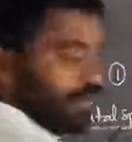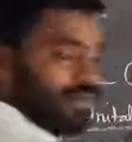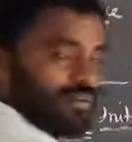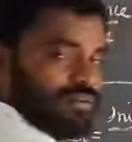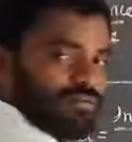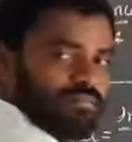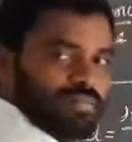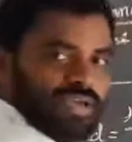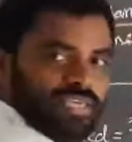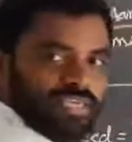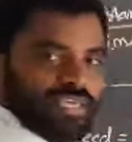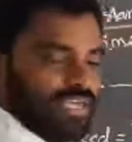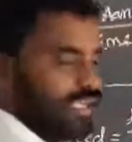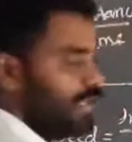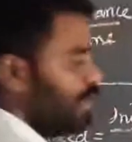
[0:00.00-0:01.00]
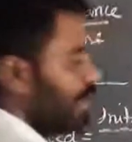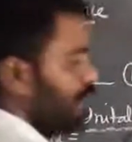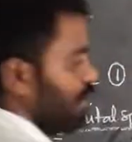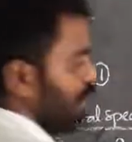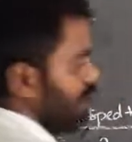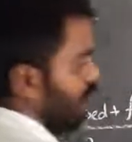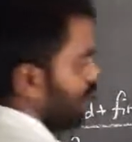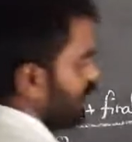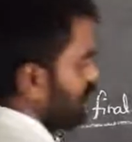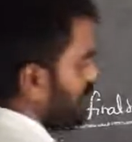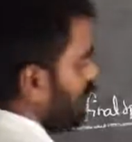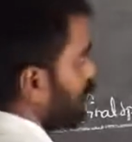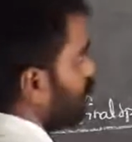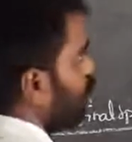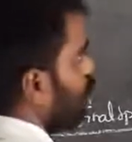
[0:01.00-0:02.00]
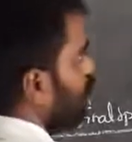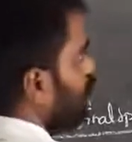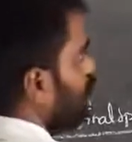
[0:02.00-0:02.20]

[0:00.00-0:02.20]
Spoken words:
by a. That is equal to